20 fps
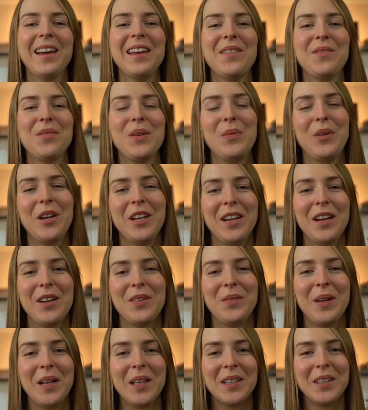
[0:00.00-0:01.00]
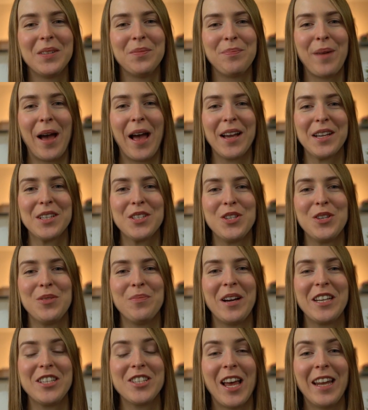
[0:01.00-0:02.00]
Hi everyone and welcome back to
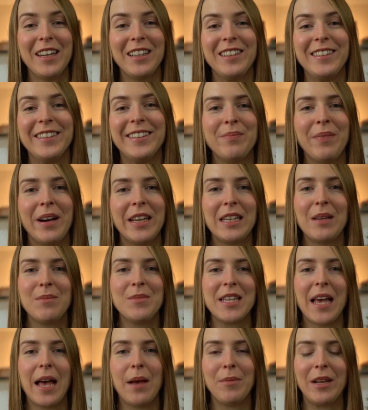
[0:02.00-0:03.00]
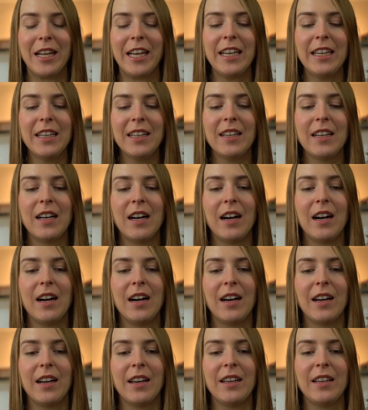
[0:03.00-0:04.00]
my channel. My name's Emily.
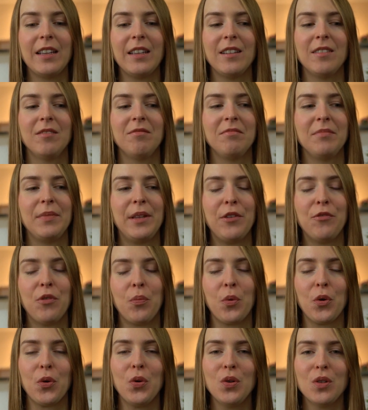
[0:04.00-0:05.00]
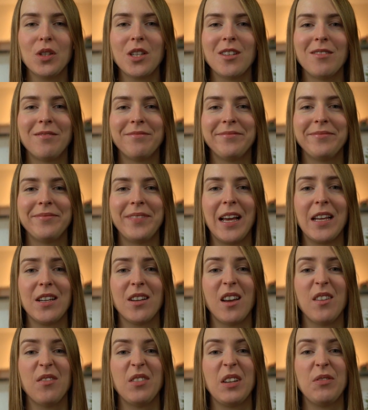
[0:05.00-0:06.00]
I live abroad and
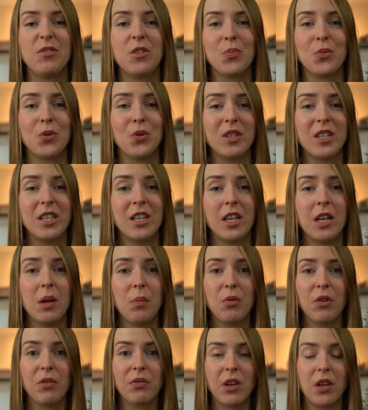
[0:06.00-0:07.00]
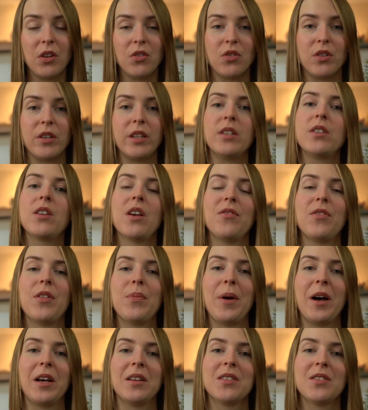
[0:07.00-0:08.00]
I have lived abroad in a number of countries over the
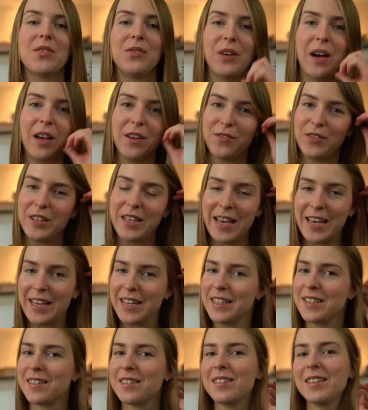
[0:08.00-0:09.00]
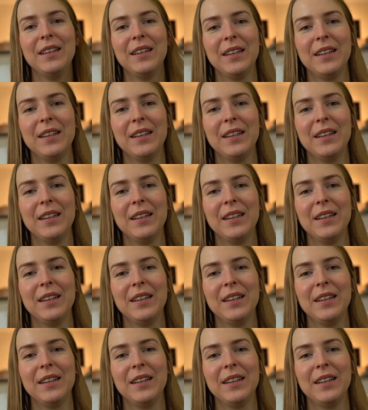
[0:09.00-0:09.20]
past 5 years.